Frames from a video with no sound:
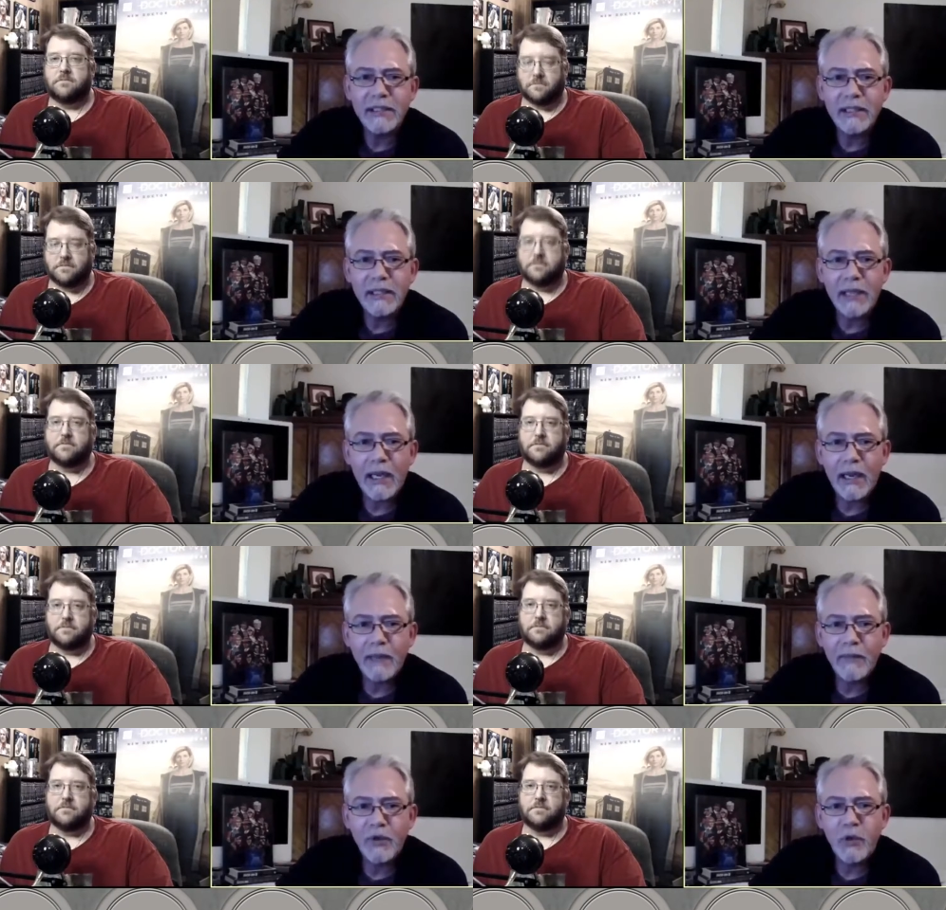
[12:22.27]
Speaker 1: Mm-hmm.
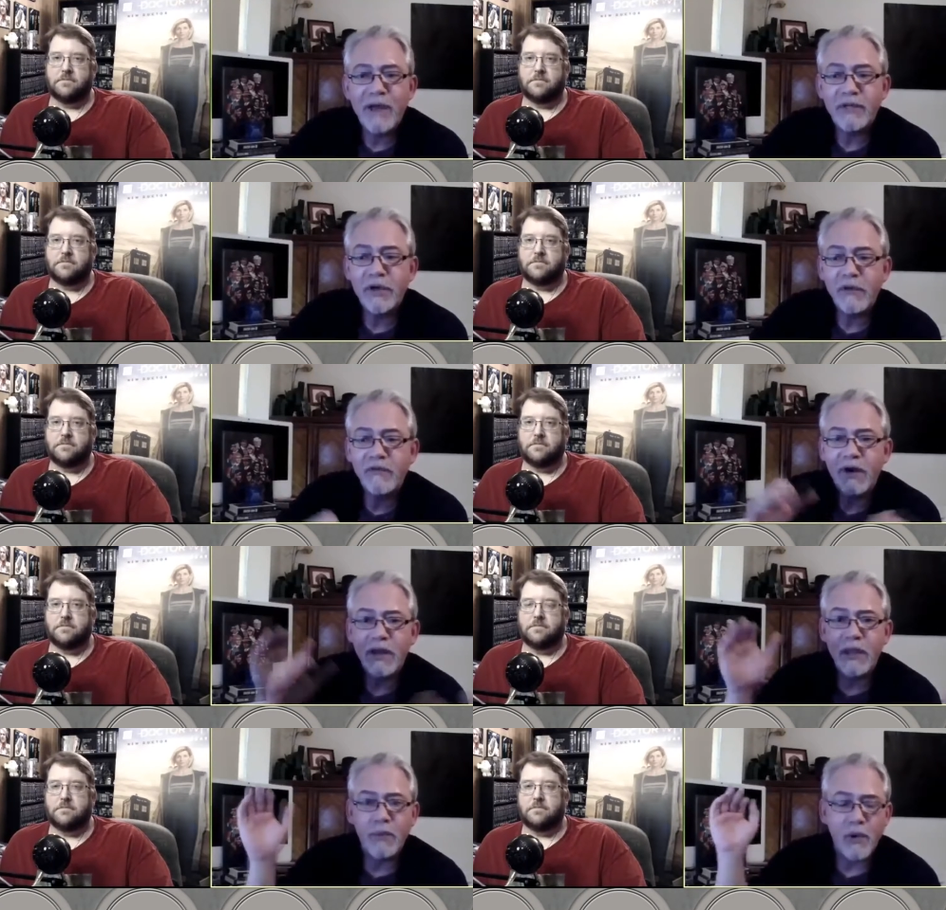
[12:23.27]
Um, you have to go a
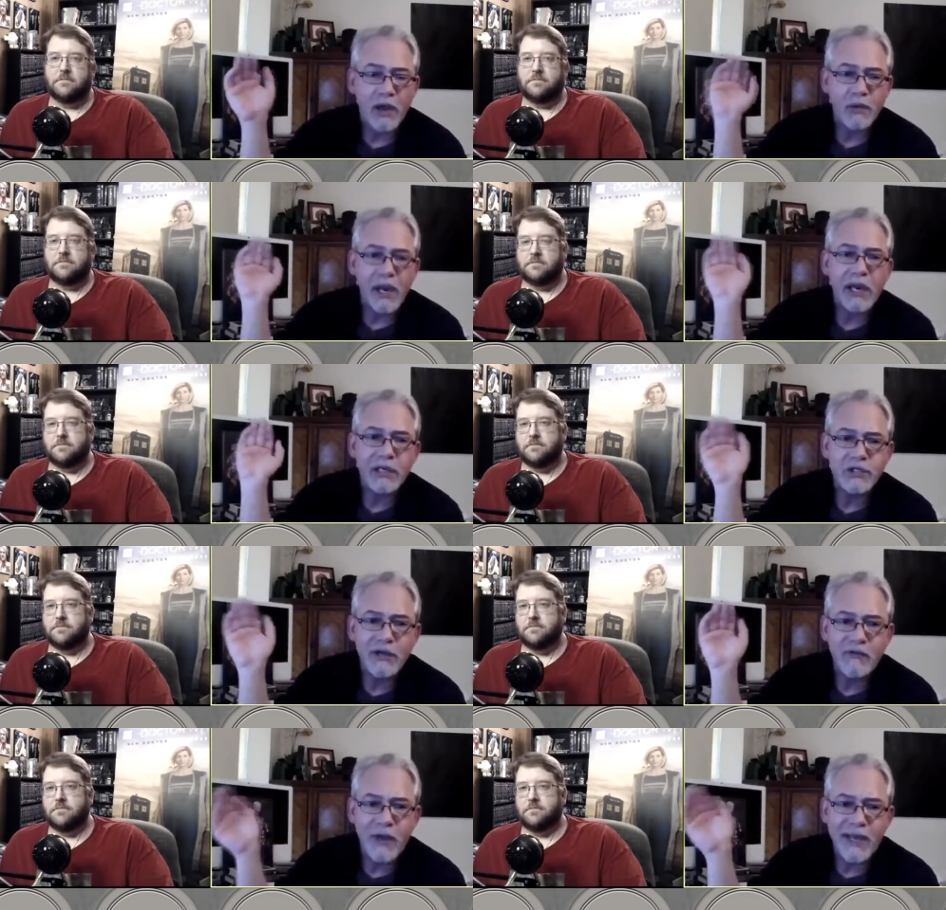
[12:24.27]
fairly broad range
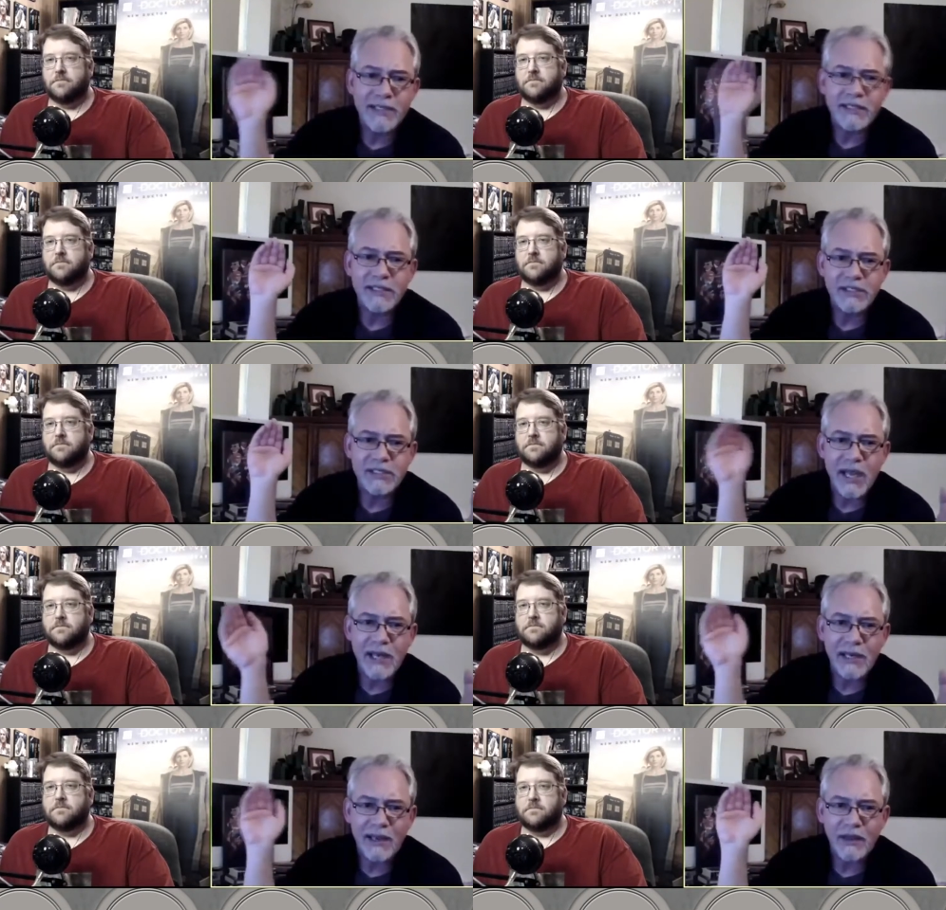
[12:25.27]
of ways to
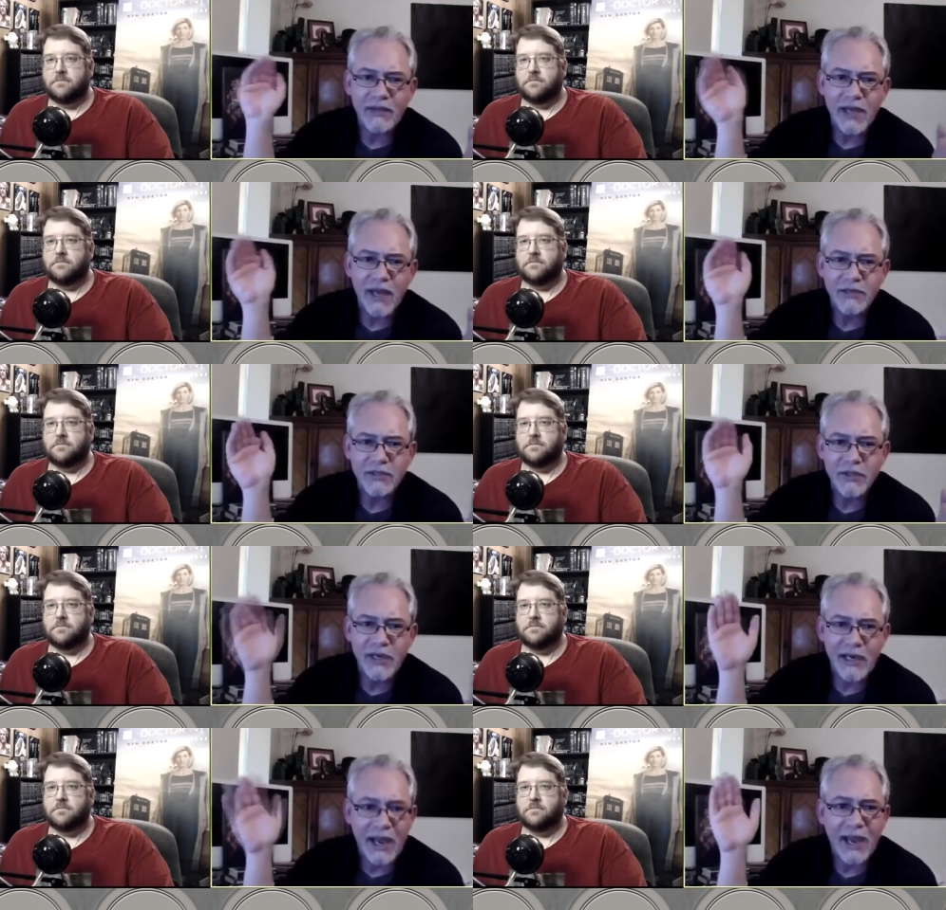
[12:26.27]
not how the Doctor is
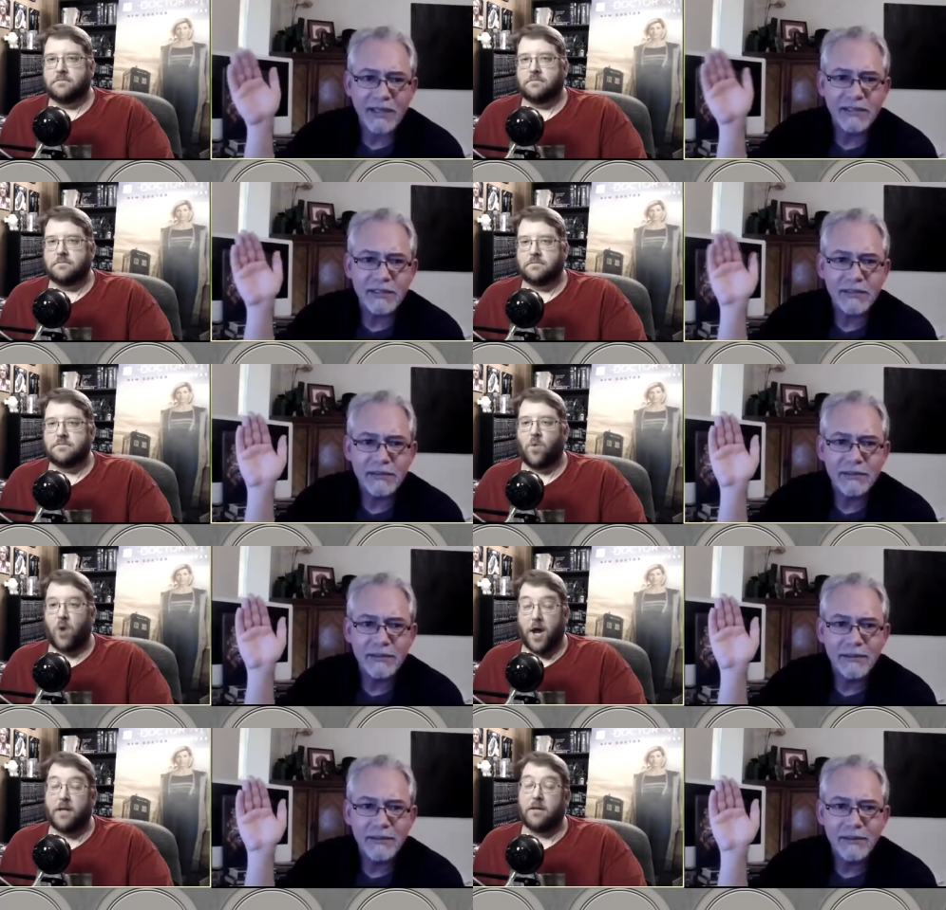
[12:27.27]
going to act.
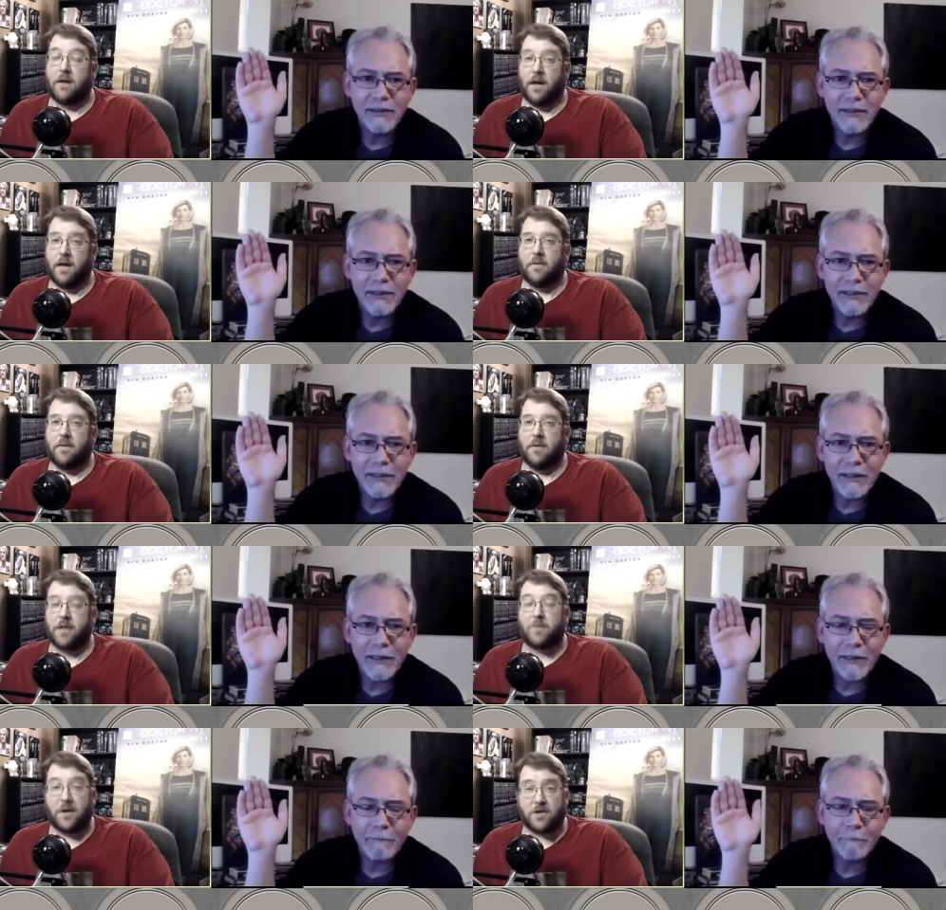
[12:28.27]
Speaker 2: Right. Yeah. Uh,
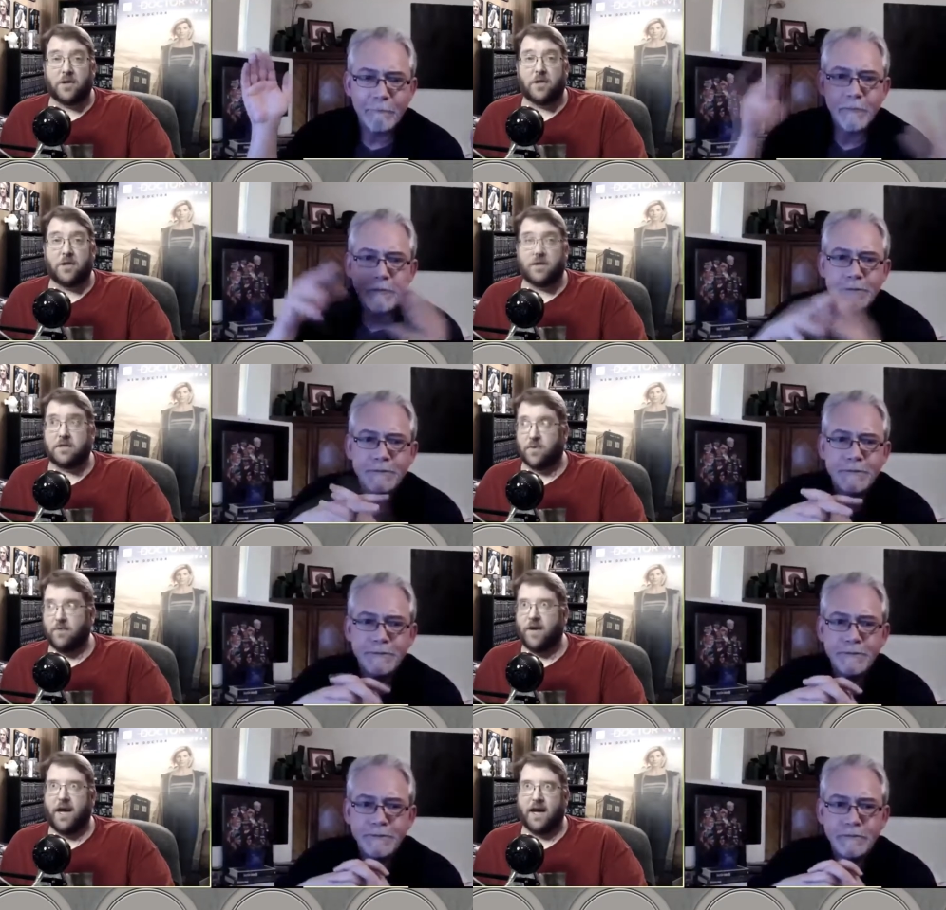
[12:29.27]
Especially uh, since we've
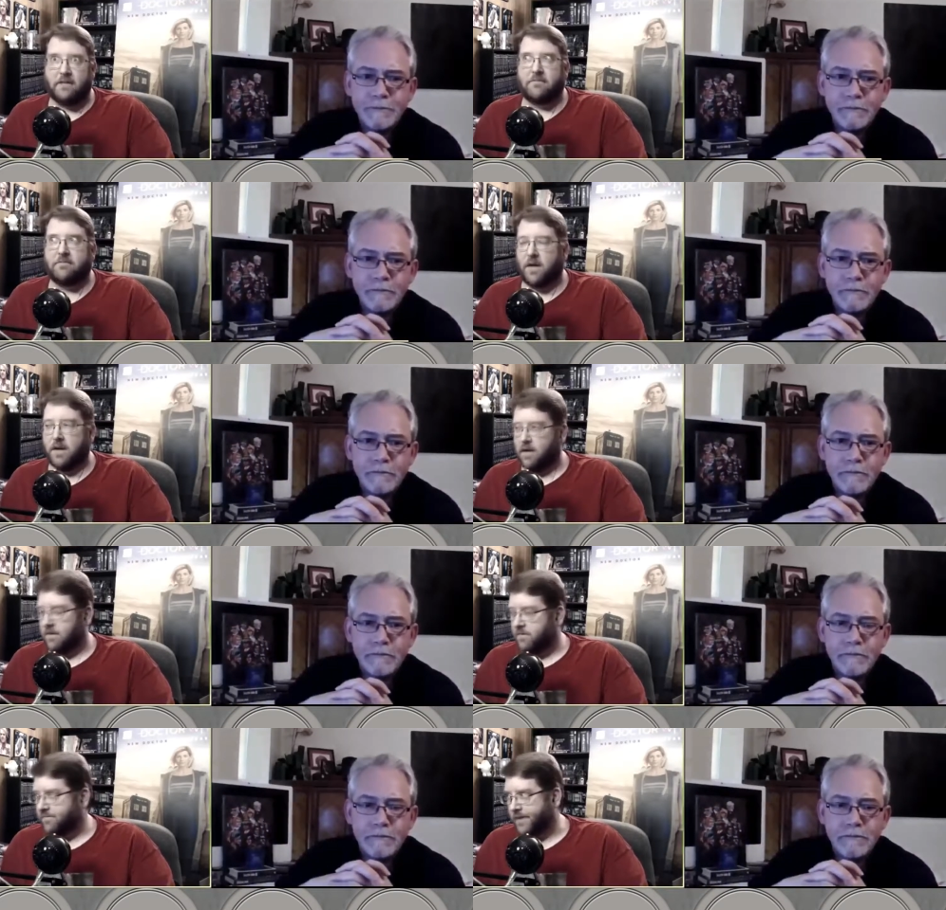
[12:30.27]
had
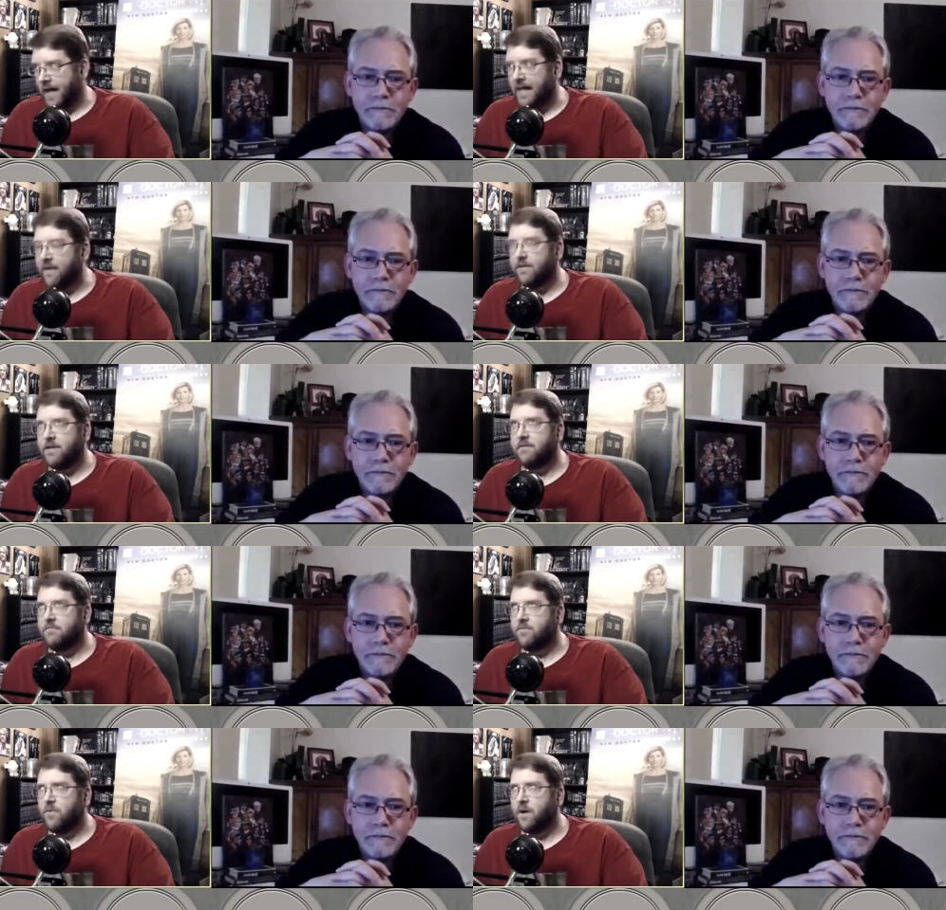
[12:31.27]
um, 11,
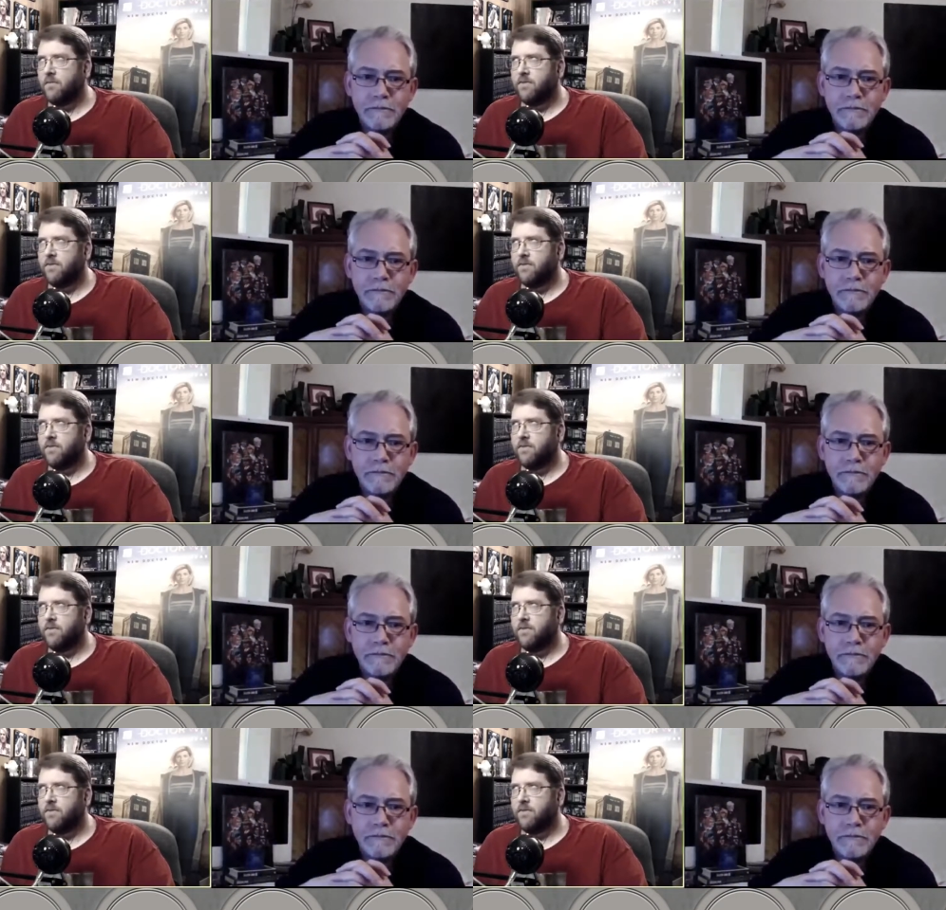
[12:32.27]
12,